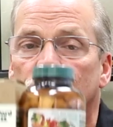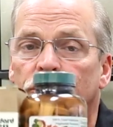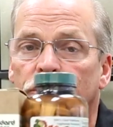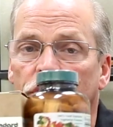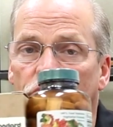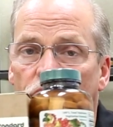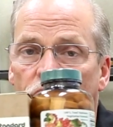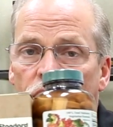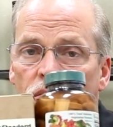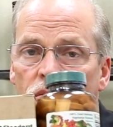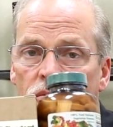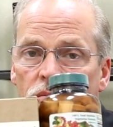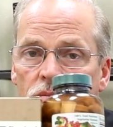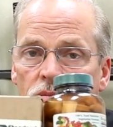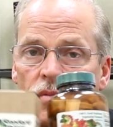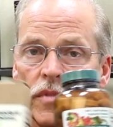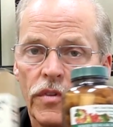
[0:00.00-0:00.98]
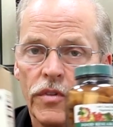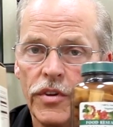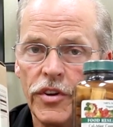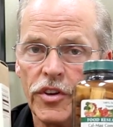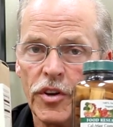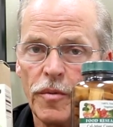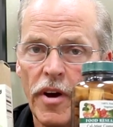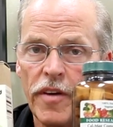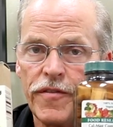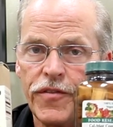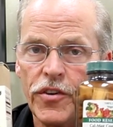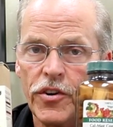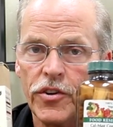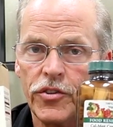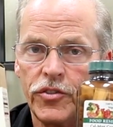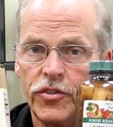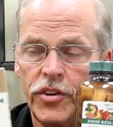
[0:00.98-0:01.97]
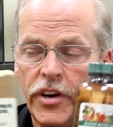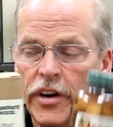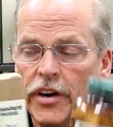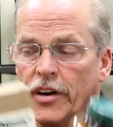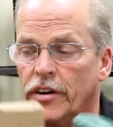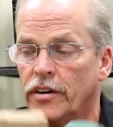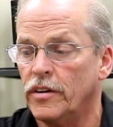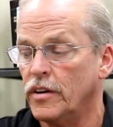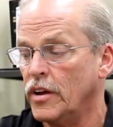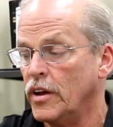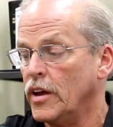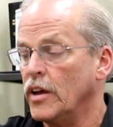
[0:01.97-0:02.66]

two, these are my first tier,